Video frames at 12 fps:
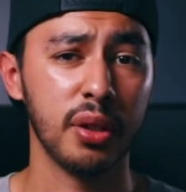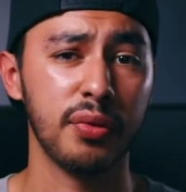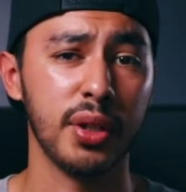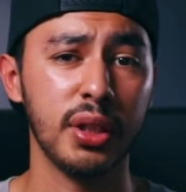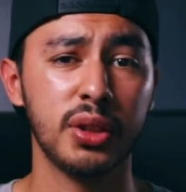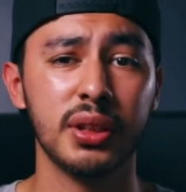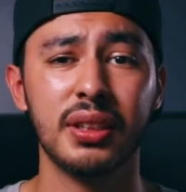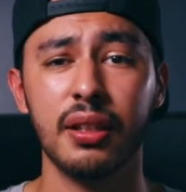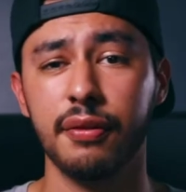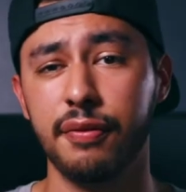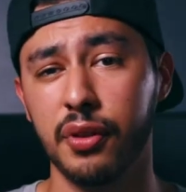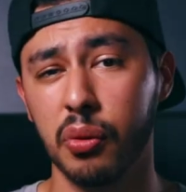If you're interested
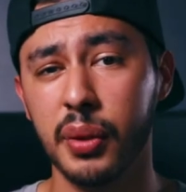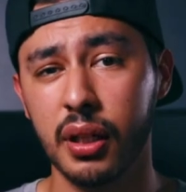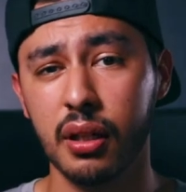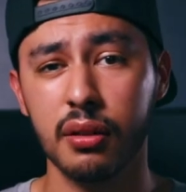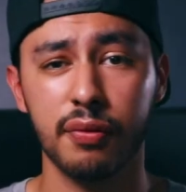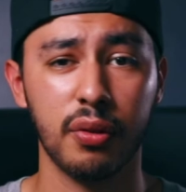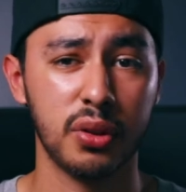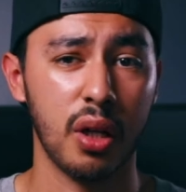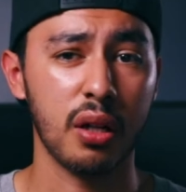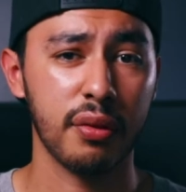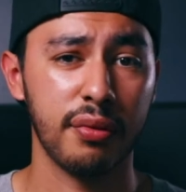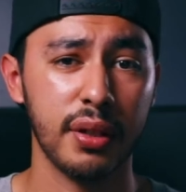in filmmaking,
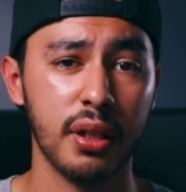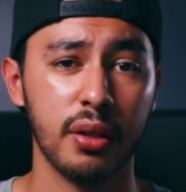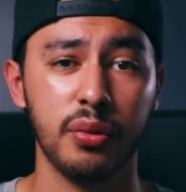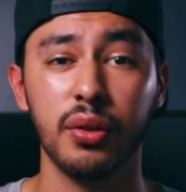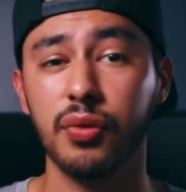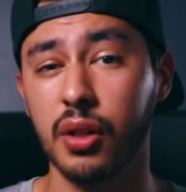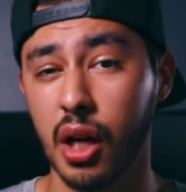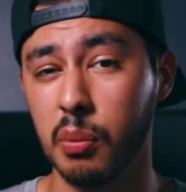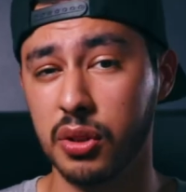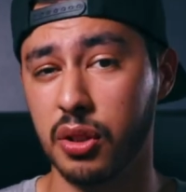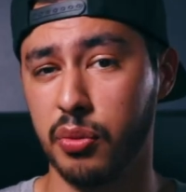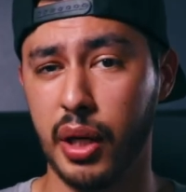photography, you've come
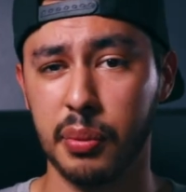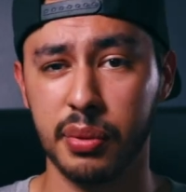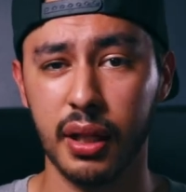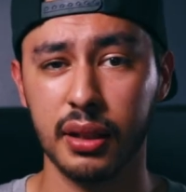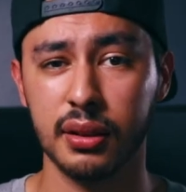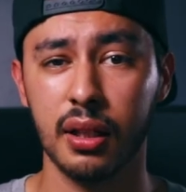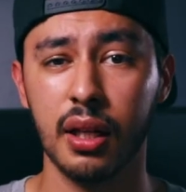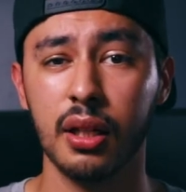to the right place.